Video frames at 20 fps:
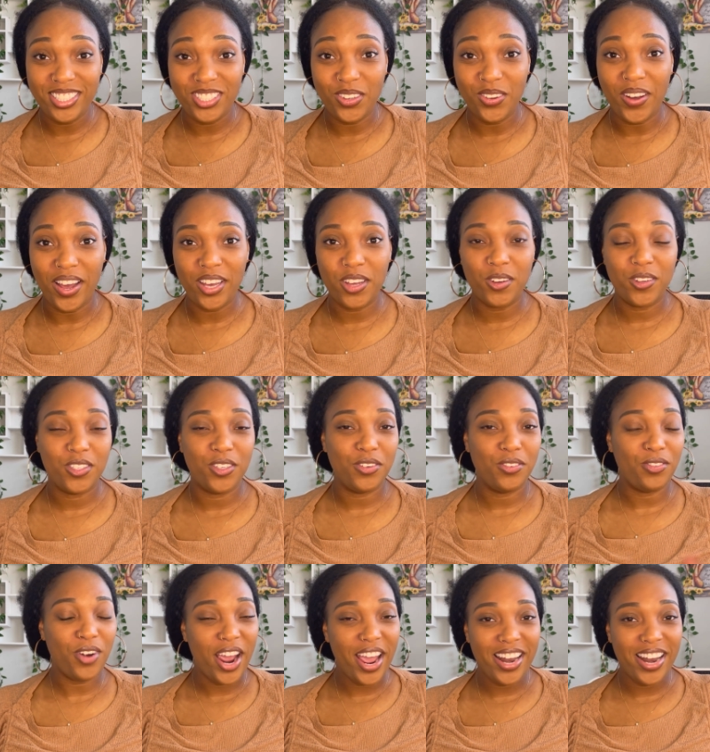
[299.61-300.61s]
so I cooked on
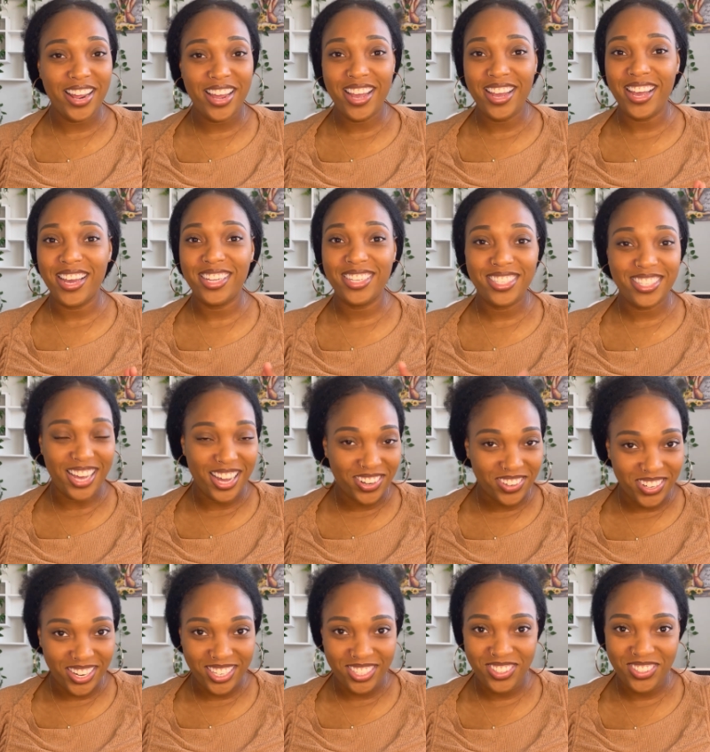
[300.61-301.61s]
Friday and
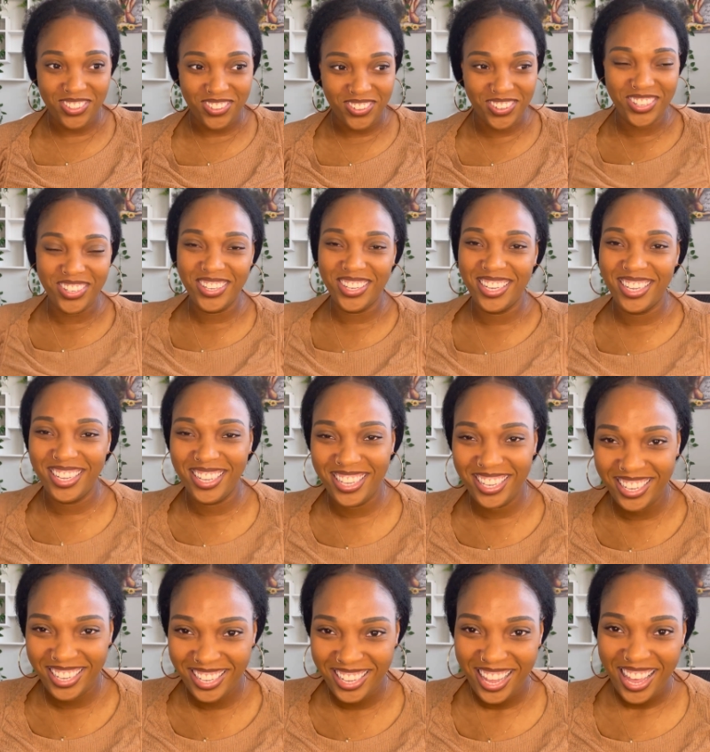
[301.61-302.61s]
Saturday too.
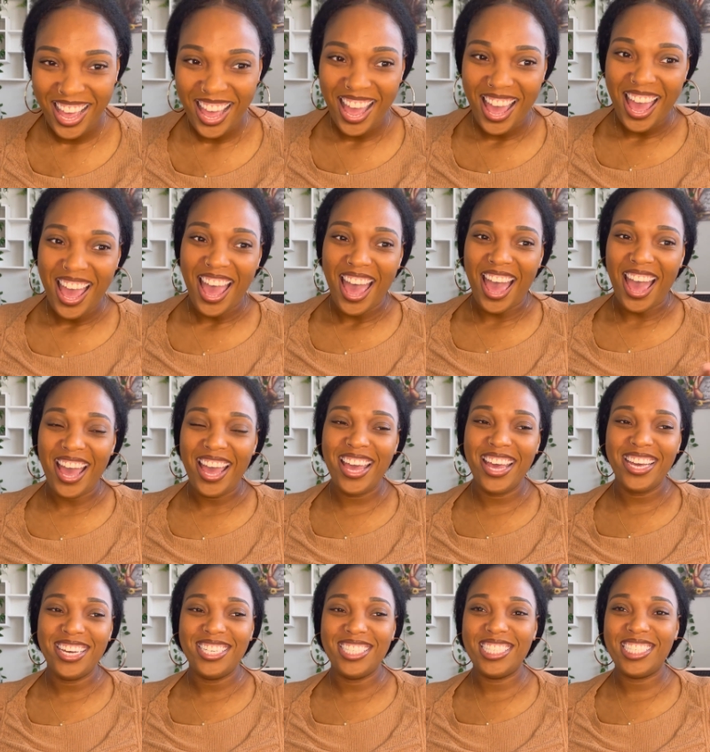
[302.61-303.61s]

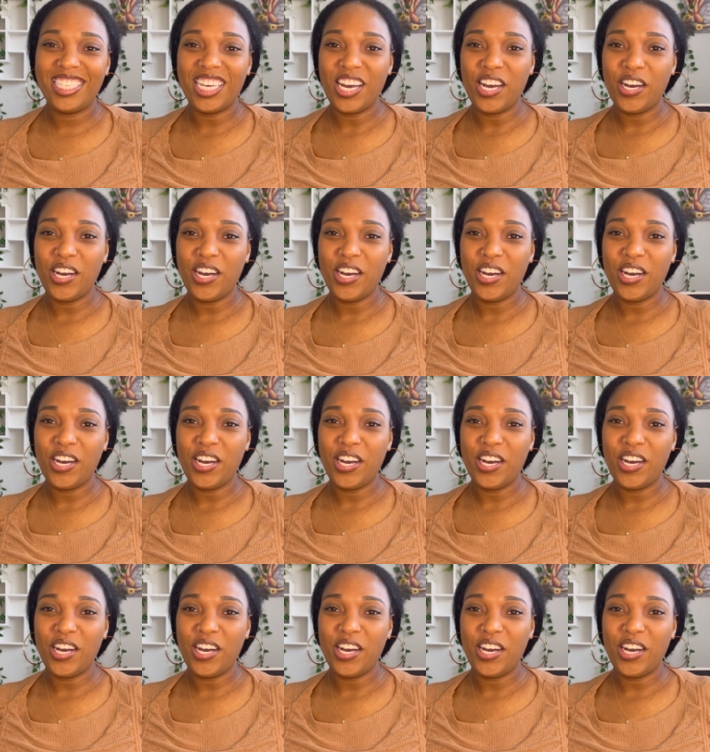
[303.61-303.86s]
And